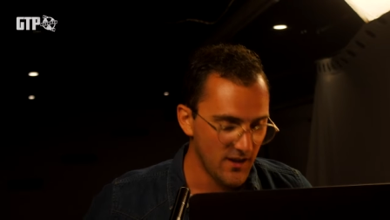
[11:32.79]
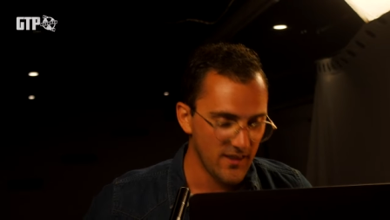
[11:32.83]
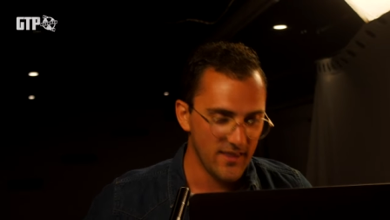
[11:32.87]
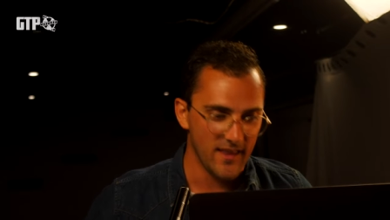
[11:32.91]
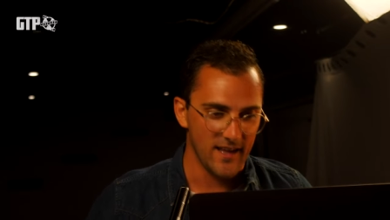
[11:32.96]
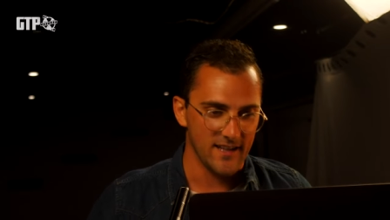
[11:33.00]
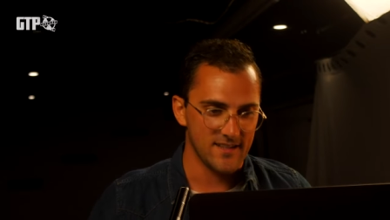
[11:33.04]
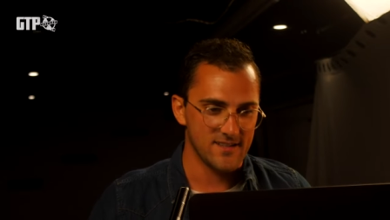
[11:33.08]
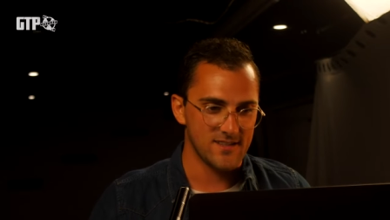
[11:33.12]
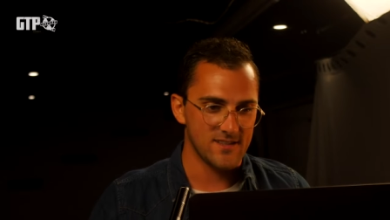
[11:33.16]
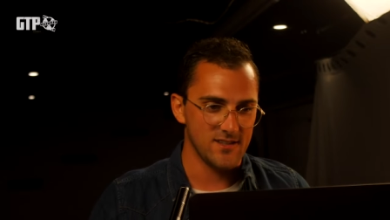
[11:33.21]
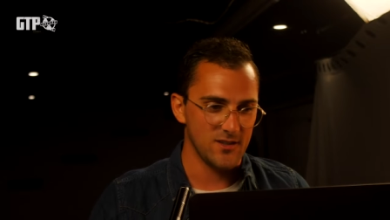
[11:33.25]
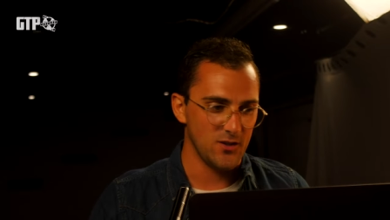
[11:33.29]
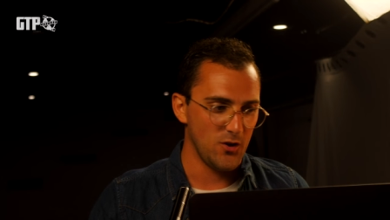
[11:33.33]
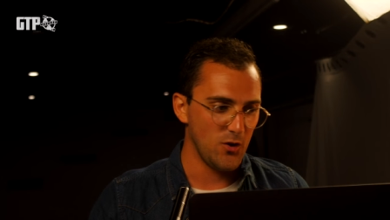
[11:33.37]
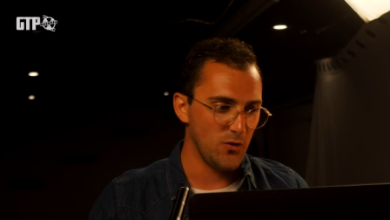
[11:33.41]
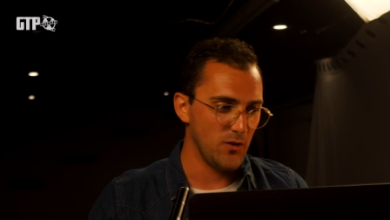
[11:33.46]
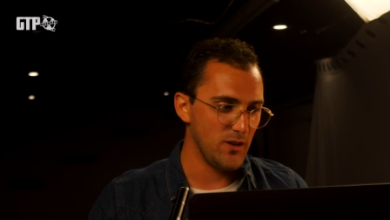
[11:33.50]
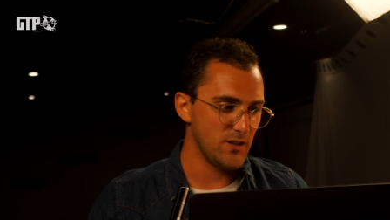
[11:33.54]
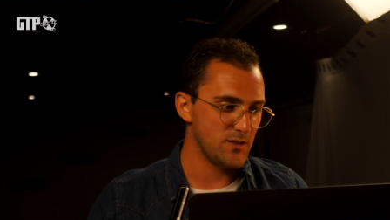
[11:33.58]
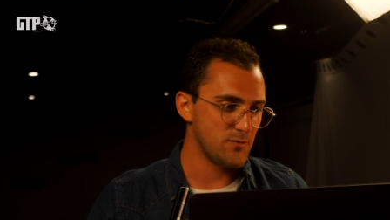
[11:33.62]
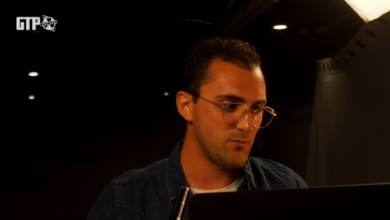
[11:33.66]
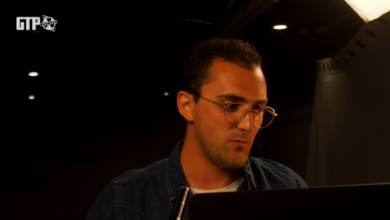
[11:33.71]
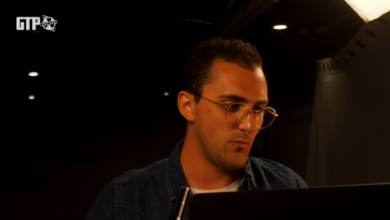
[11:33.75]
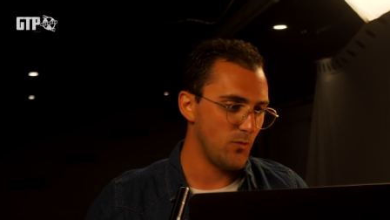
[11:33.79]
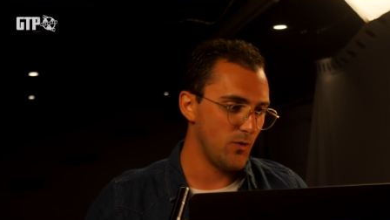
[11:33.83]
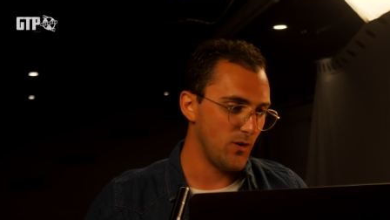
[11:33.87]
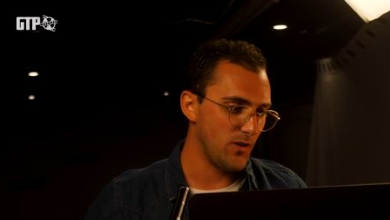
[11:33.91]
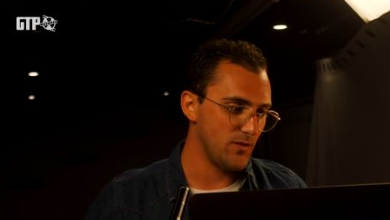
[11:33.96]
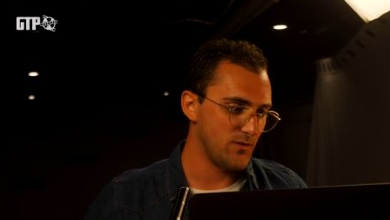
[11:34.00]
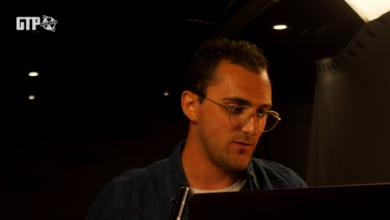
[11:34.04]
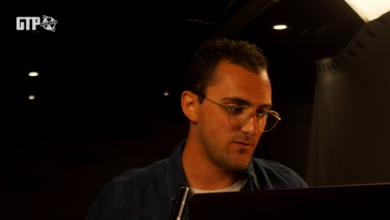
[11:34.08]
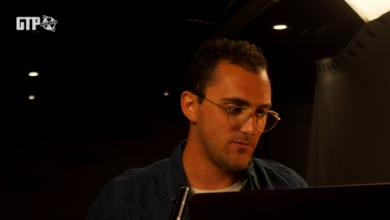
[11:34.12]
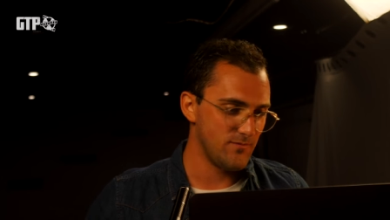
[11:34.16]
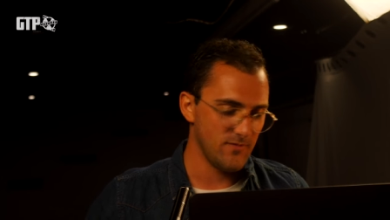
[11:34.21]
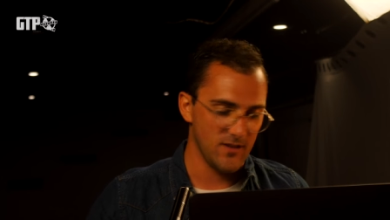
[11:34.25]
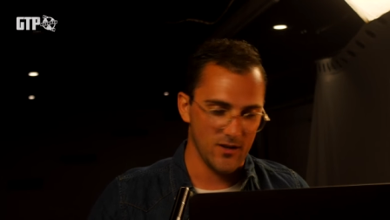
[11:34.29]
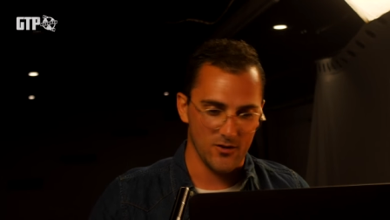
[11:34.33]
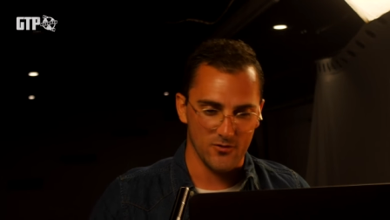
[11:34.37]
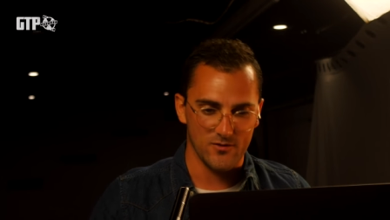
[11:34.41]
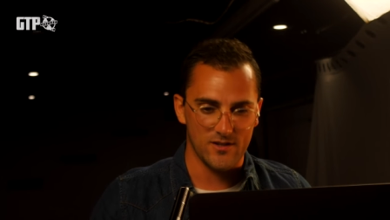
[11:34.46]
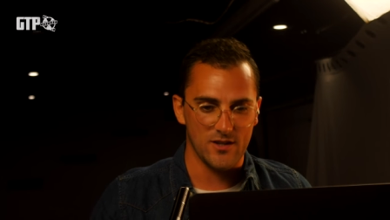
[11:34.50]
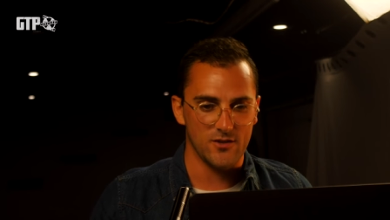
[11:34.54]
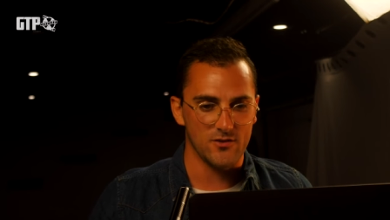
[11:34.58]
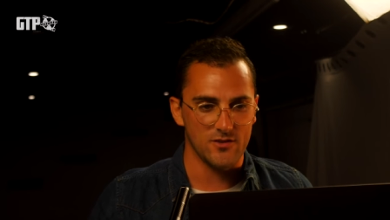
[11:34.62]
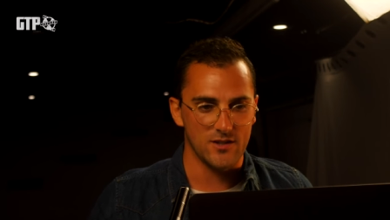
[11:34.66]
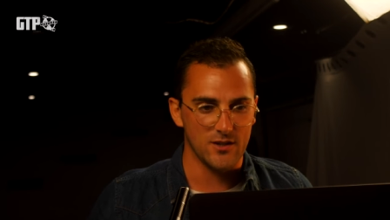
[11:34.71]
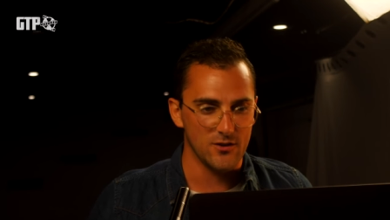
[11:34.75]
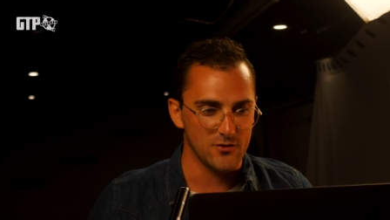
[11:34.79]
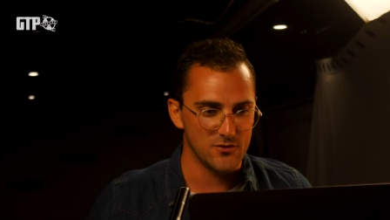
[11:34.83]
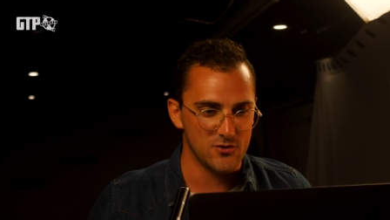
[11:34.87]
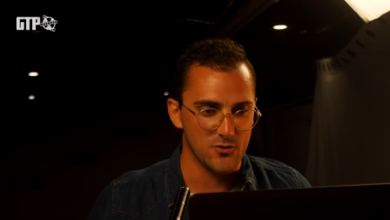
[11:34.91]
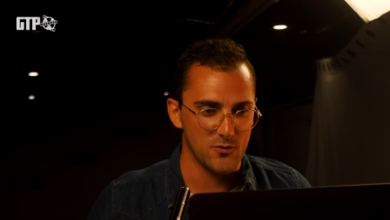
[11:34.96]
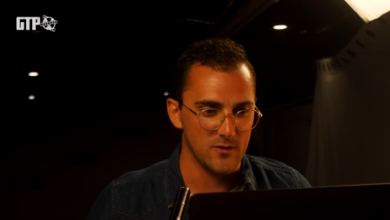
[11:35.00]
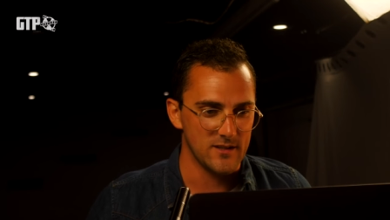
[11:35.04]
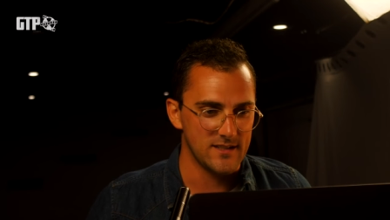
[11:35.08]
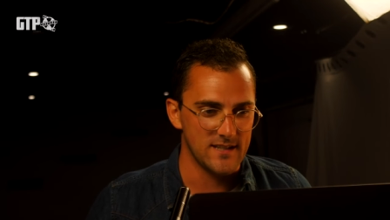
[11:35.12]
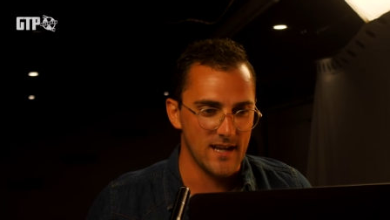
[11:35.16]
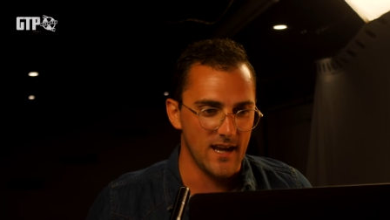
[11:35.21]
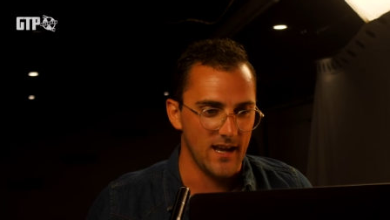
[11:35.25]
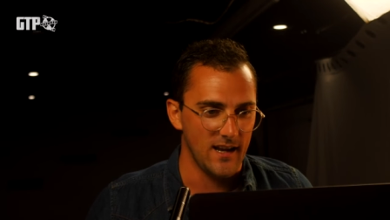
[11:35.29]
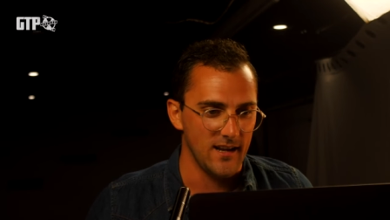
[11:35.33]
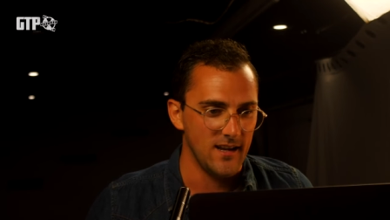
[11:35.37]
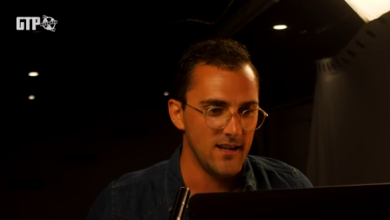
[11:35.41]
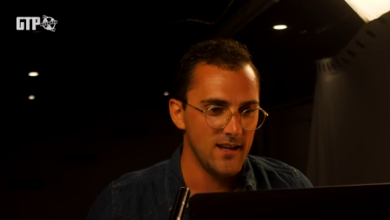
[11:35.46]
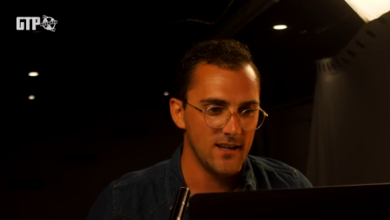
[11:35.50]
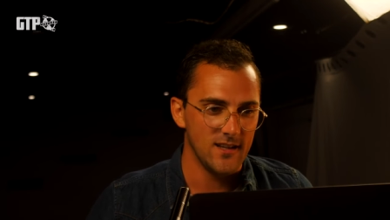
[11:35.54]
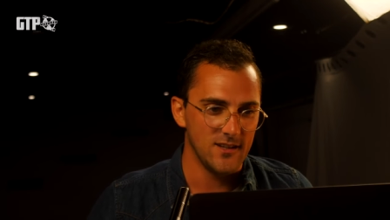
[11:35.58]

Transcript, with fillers: That's, you know, that's, you know, Tarantino's doing ten